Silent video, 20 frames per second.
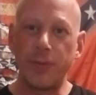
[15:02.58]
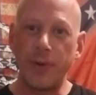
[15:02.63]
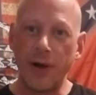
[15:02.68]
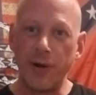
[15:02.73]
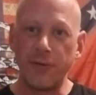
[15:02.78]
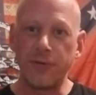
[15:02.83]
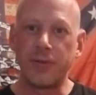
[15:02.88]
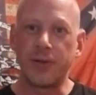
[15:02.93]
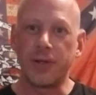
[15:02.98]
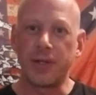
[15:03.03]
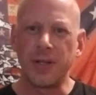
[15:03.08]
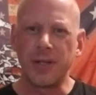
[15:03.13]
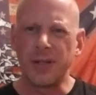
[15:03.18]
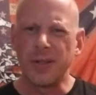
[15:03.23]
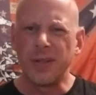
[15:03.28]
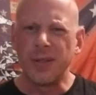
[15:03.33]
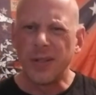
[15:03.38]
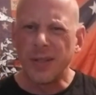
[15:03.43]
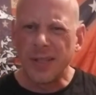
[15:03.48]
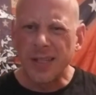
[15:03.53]
Rover,
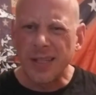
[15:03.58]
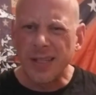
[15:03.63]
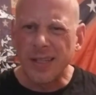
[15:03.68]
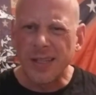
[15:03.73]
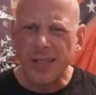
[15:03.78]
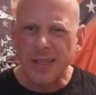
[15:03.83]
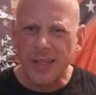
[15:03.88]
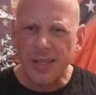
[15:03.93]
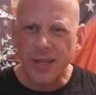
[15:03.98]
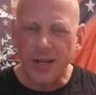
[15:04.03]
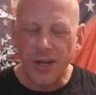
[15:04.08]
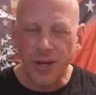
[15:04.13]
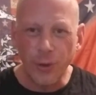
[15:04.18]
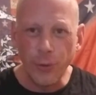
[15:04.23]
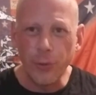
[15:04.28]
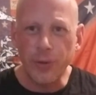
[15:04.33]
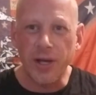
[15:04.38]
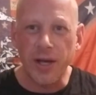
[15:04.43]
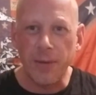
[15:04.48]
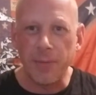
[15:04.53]

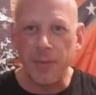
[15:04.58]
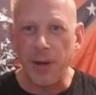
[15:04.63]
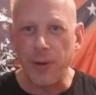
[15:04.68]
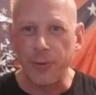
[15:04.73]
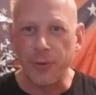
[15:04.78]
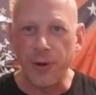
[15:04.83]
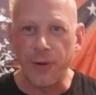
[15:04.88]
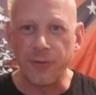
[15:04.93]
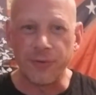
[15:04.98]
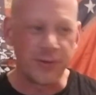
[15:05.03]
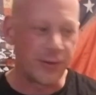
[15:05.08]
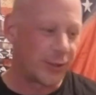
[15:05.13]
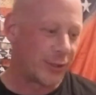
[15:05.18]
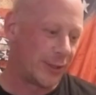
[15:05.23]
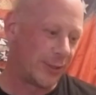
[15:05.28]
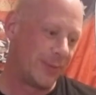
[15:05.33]
who come on over?